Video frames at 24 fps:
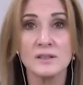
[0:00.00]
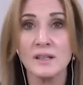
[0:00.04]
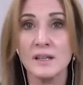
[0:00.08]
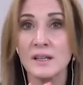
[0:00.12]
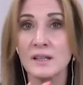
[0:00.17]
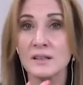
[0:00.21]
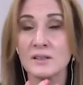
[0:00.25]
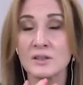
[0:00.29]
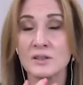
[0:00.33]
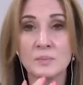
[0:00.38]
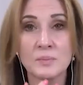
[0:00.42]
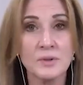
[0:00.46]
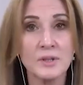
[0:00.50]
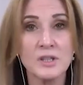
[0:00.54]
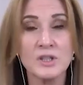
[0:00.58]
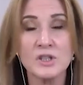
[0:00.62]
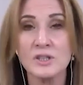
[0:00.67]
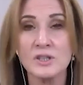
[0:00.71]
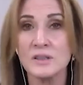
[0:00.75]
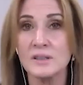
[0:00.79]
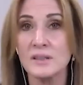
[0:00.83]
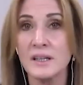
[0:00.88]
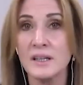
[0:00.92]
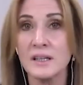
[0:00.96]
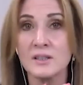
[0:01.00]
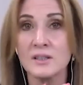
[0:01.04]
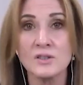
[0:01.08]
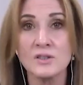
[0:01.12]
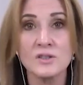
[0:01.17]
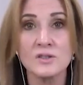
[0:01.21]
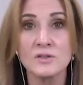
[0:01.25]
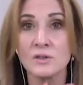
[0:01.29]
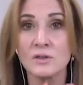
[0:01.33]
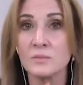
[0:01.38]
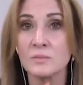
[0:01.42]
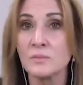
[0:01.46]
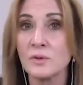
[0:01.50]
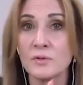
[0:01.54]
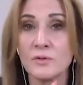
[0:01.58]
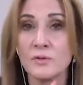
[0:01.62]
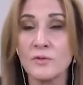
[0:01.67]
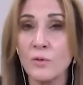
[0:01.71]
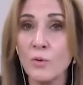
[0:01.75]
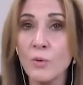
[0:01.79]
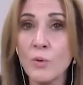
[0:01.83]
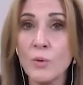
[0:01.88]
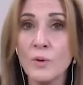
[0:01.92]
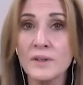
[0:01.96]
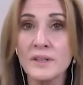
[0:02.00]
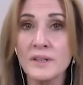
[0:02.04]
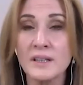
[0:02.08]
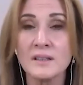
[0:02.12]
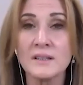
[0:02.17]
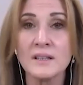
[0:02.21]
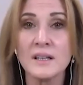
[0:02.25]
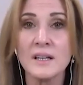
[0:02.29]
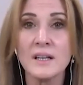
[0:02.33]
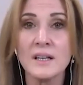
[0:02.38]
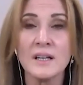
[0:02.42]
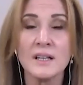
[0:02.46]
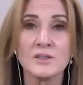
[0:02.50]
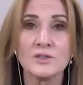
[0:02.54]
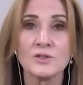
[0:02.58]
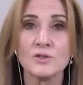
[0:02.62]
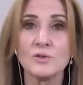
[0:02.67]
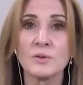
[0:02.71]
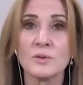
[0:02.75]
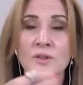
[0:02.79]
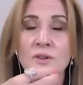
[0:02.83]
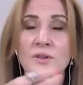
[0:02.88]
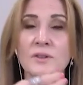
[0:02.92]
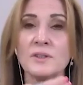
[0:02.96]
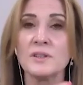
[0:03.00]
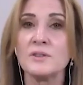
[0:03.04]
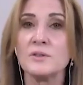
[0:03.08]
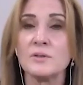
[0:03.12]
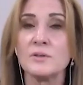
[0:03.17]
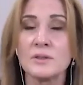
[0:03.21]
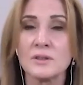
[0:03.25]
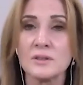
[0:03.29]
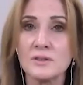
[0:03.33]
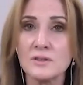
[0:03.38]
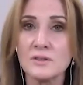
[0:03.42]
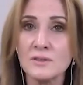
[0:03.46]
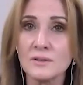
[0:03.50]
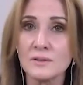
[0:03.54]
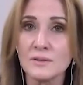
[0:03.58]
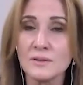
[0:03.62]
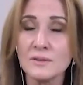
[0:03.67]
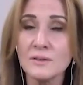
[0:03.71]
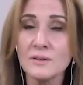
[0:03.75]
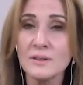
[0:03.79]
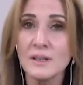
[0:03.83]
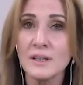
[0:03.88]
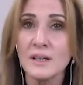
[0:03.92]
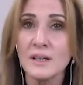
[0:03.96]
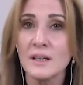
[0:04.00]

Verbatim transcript: and depression and just not move forward and do what only you can do